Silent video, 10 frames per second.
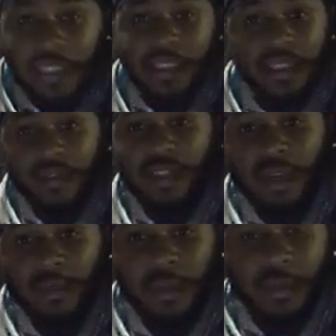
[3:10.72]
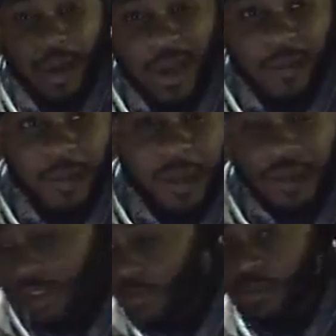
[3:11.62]
his stuff set up on the bottom
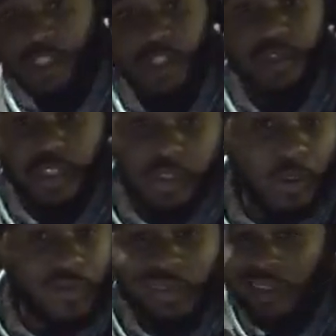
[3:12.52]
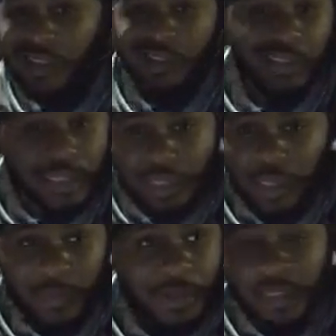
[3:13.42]
bunk, just put your shit over it.
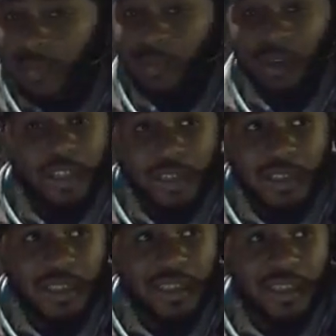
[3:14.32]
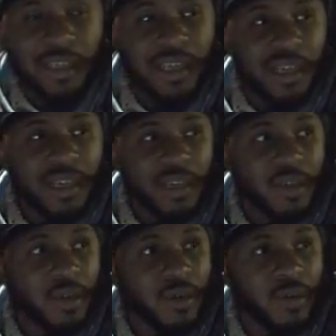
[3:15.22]
Sleep on your shit.
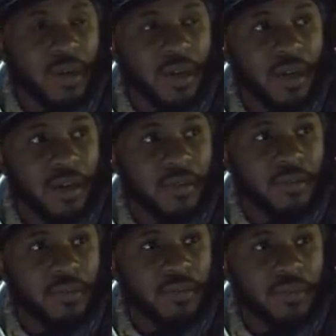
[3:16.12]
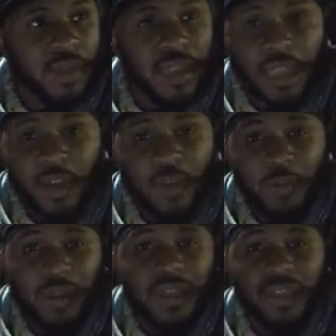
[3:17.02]
You know, um, it ain't
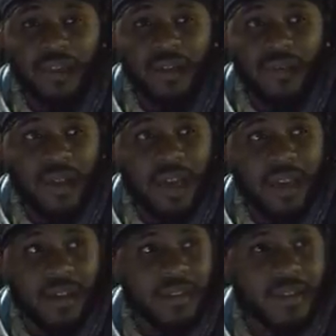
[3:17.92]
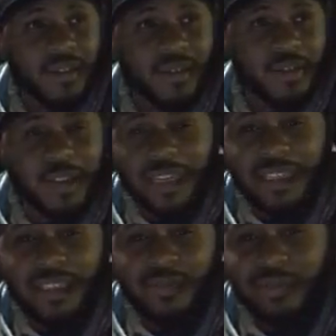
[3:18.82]
no big deal. I've had other
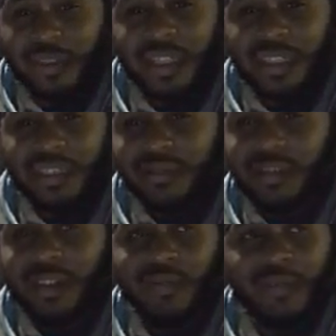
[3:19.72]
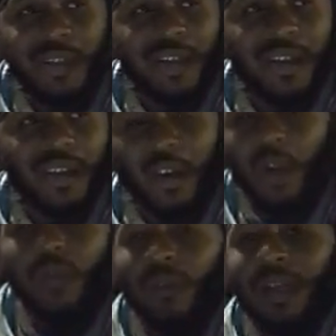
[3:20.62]
trainees put their stuff
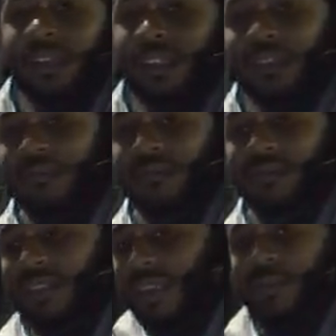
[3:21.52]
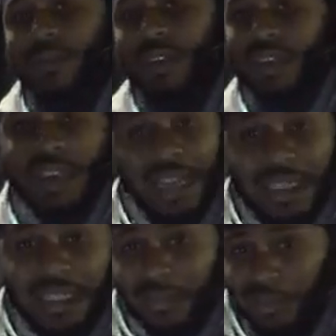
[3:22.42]
over my shit and sleep on it.
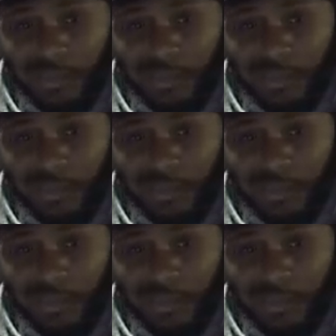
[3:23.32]
Like I say,